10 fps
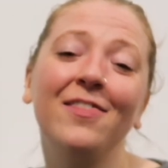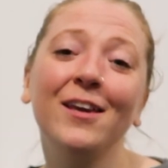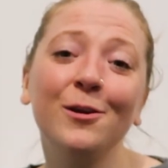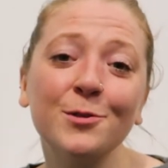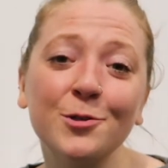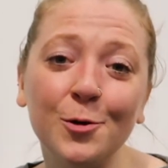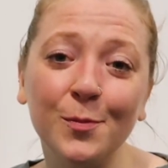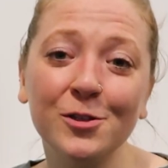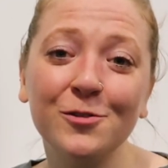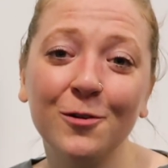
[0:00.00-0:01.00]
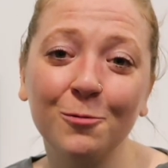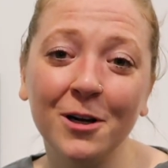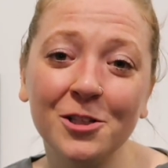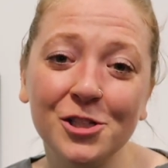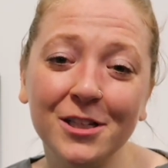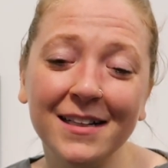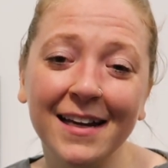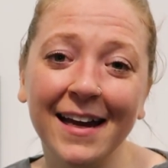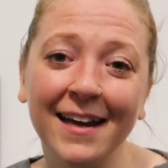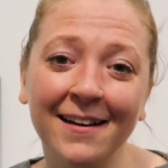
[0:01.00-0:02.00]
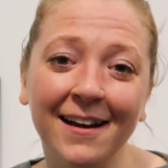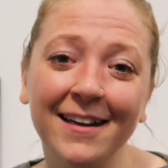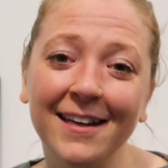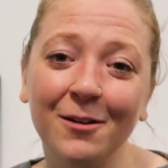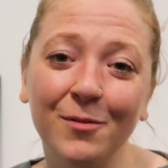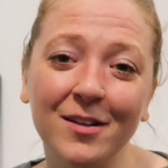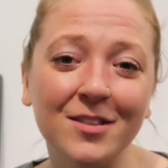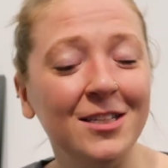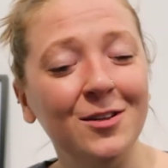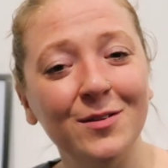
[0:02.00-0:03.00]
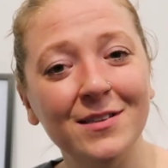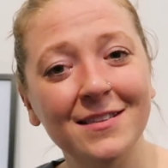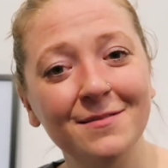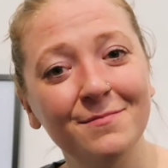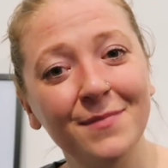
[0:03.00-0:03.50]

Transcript: Thank you so much for watching and I can't wait to see you in